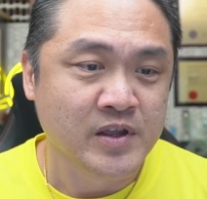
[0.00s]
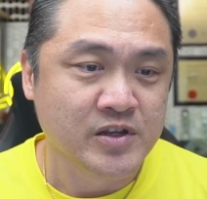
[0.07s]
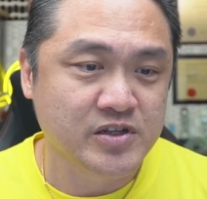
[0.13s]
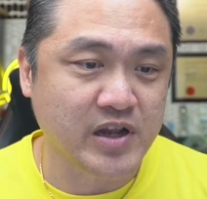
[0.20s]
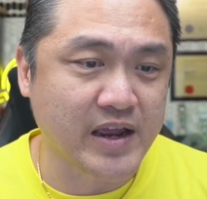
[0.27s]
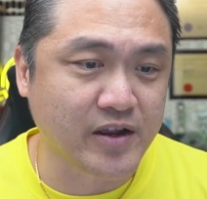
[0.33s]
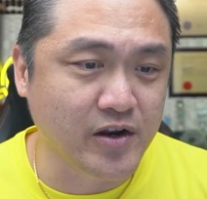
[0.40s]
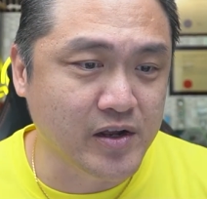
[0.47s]

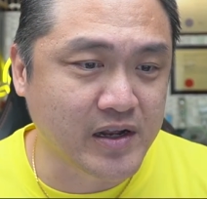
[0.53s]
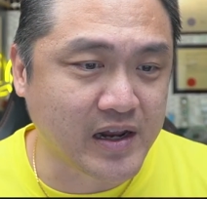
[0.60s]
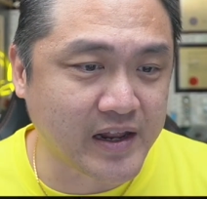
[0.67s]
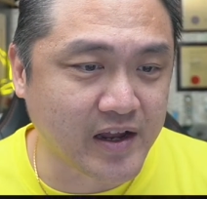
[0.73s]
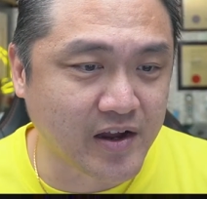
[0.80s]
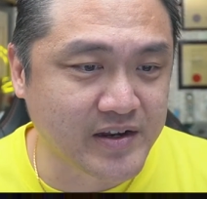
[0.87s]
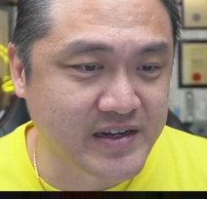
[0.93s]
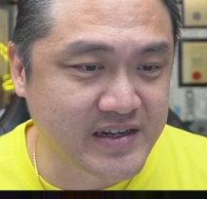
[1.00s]
So I'm going to
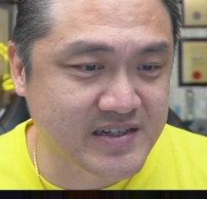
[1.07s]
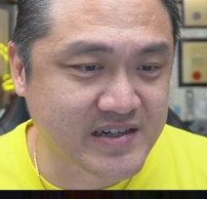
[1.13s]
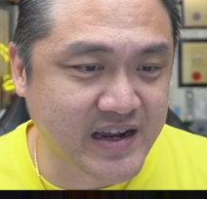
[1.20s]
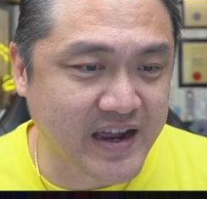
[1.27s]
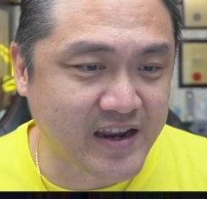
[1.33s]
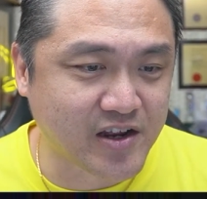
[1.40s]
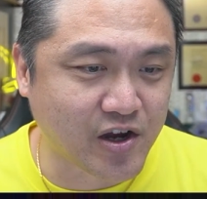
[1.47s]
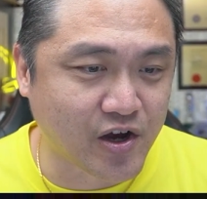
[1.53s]
click on this
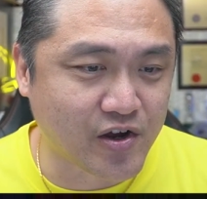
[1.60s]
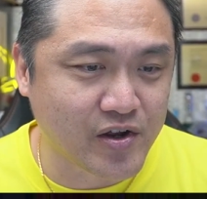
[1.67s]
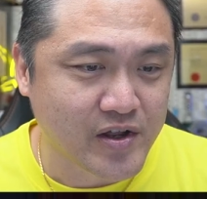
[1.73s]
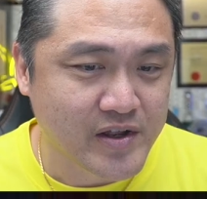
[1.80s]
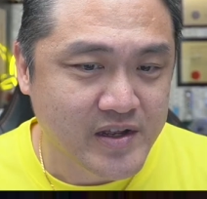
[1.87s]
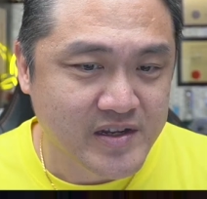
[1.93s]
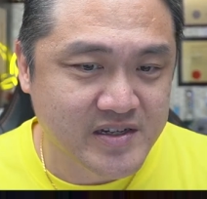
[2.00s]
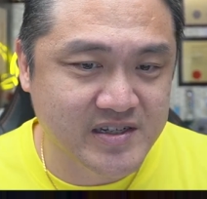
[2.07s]
guy
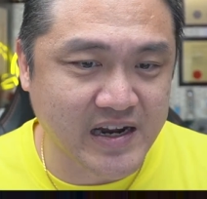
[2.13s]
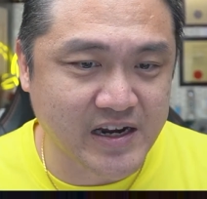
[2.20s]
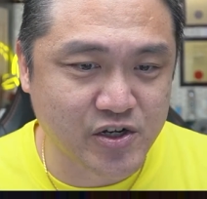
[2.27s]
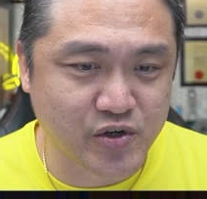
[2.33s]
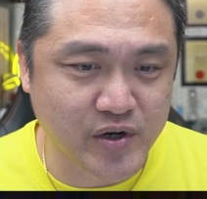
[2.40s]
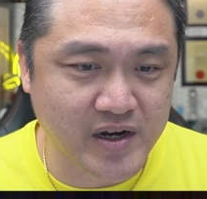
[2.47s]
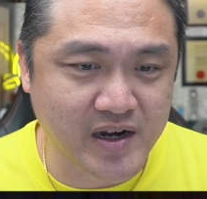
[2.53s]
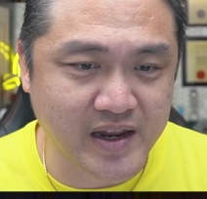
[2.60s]
called
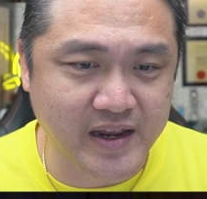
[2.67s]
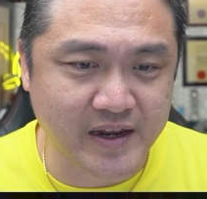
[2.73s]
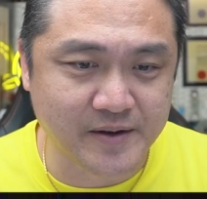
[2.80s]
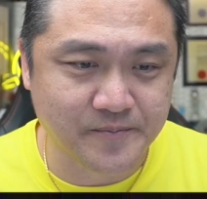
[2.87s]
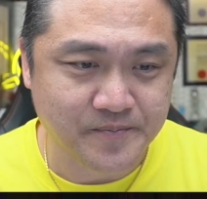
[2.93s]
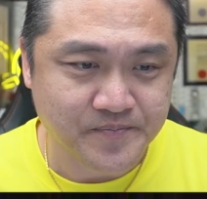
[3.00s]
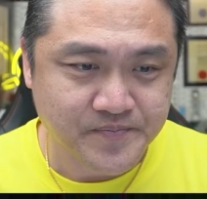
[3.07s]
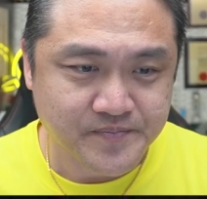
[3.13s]

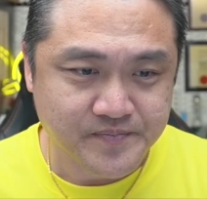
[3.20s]
CenturyLink